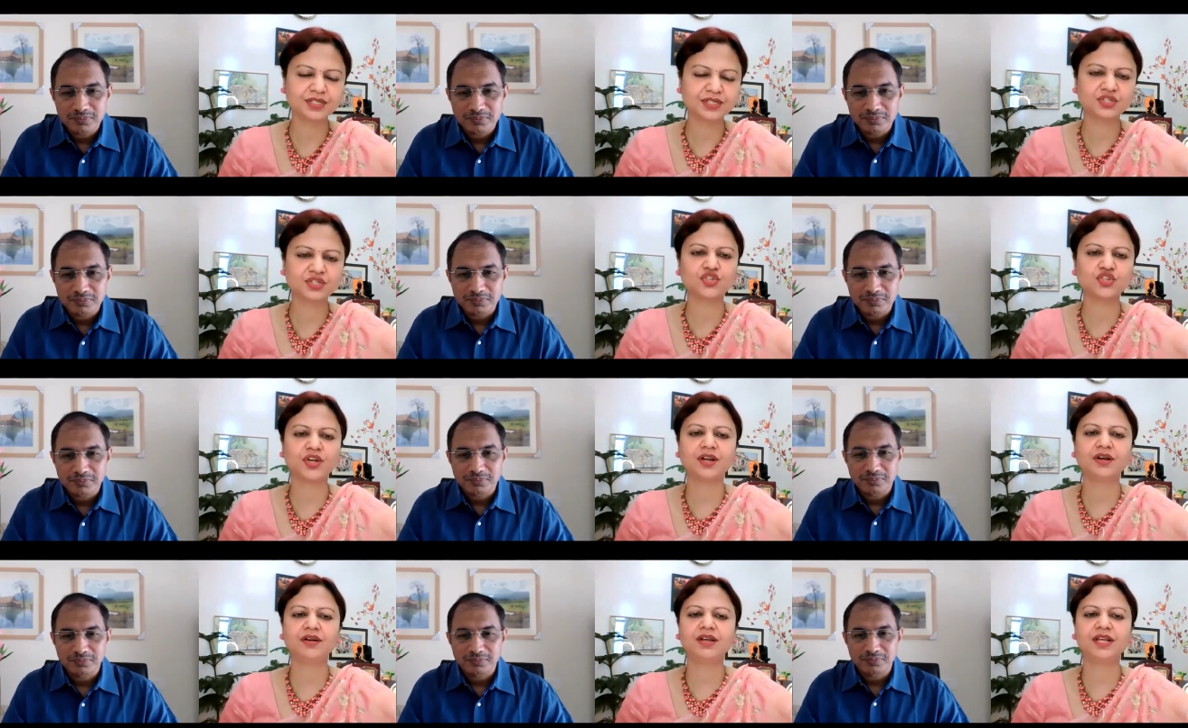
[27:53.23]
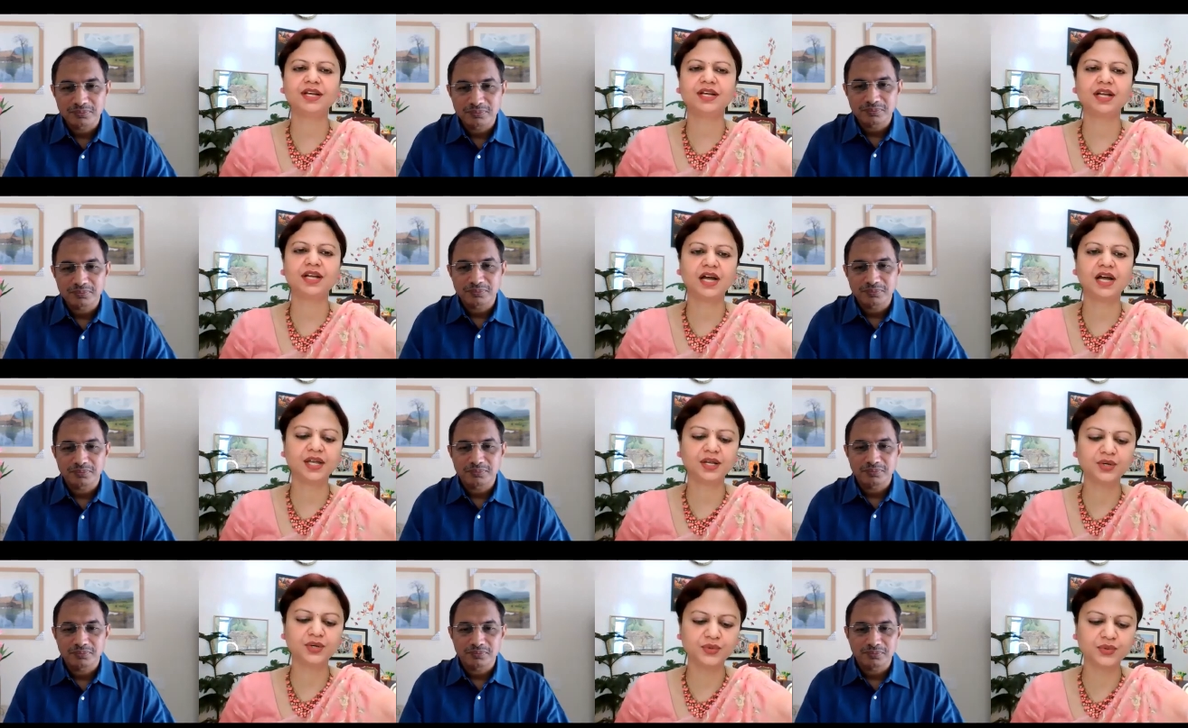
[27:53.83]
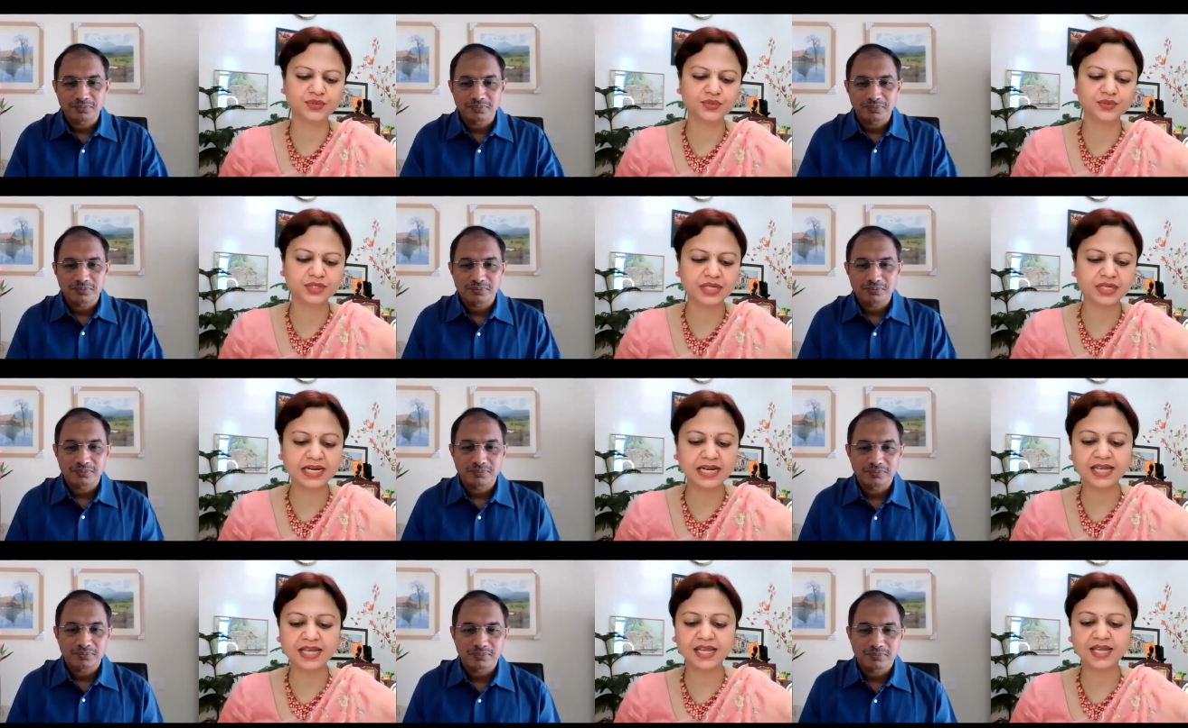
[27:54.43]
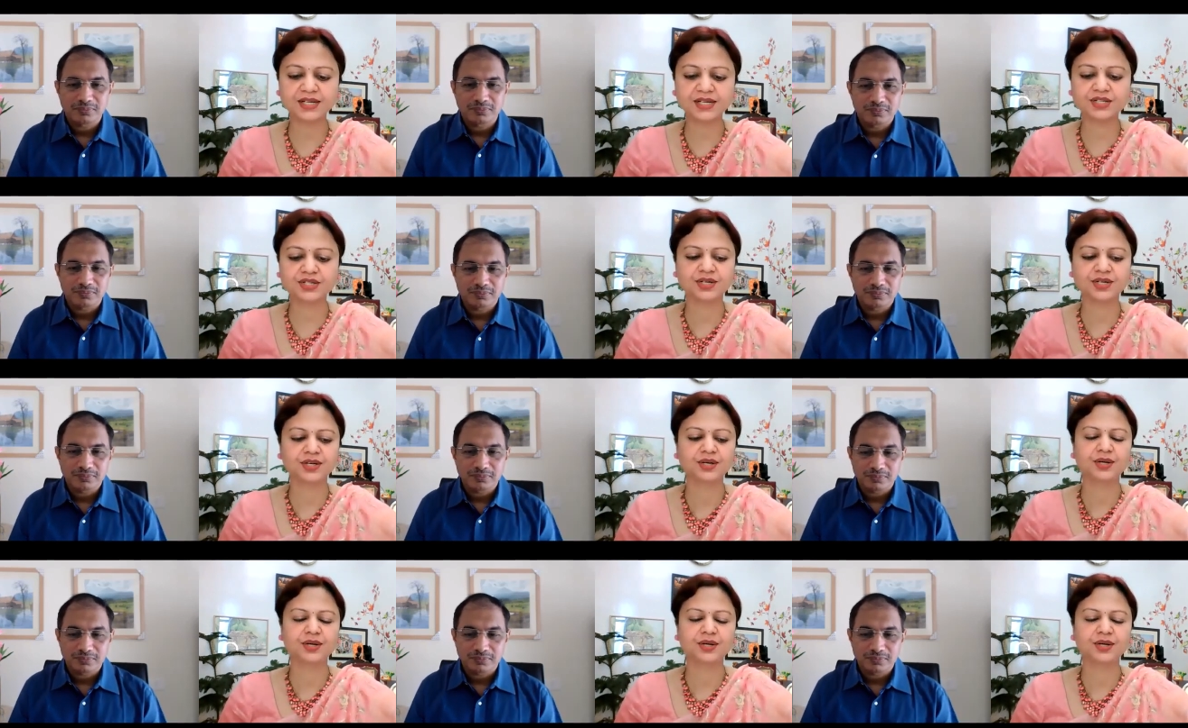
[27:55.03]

Speaker 1: It's generally diagnosed late.